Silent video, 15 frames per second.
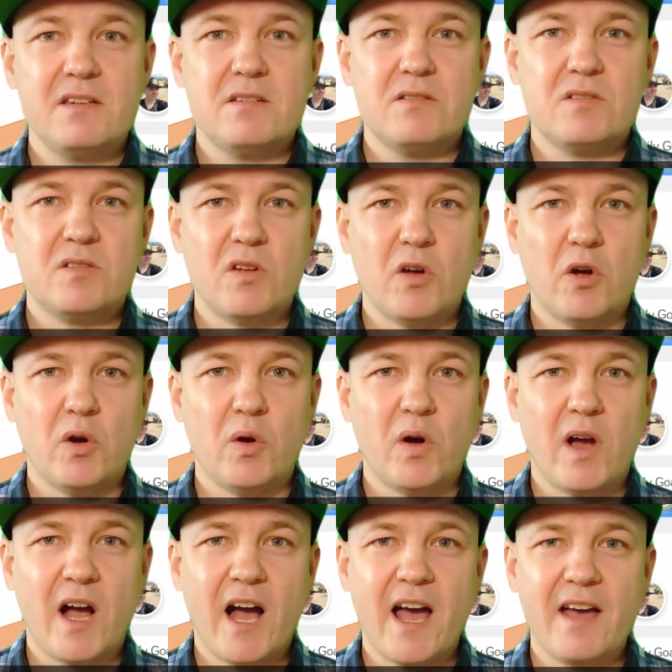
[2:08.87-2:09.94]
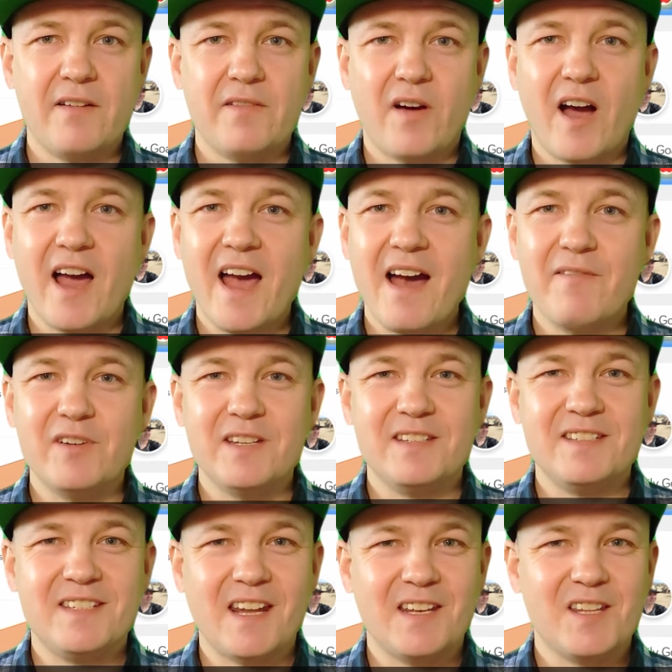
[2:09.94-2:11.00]
So I've, I have it
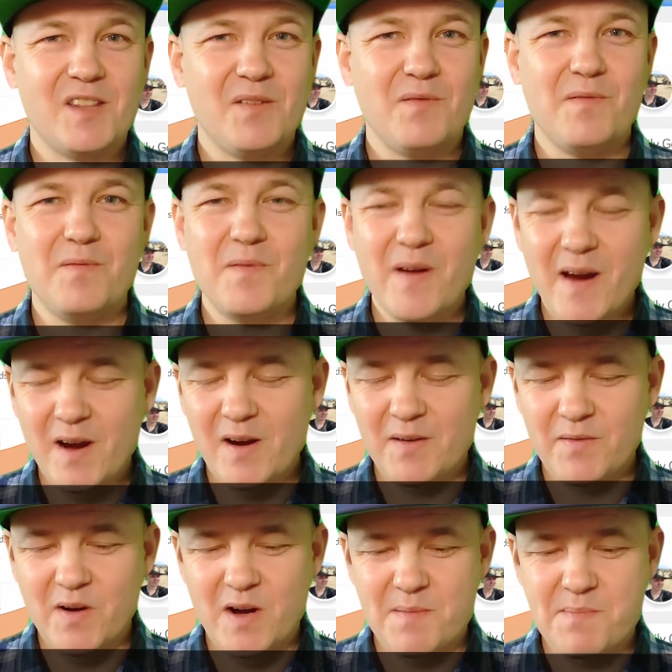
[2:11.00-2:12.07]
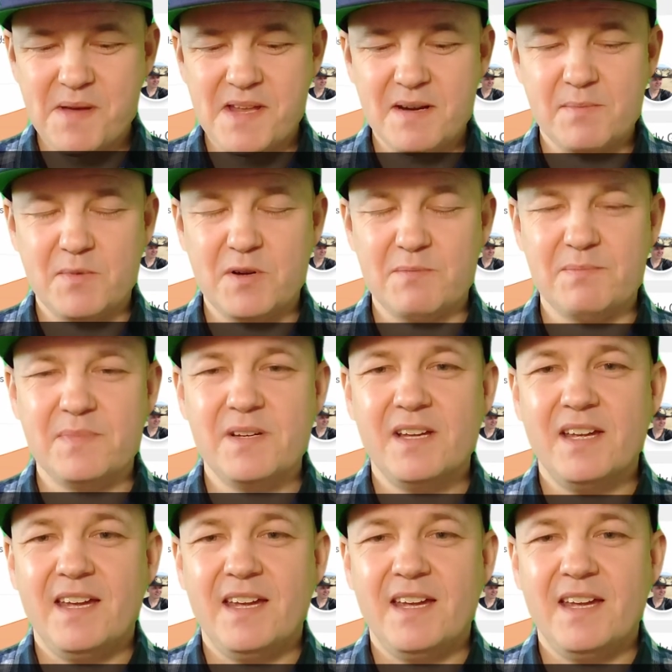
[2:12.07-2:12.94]
set to the very, very minimum,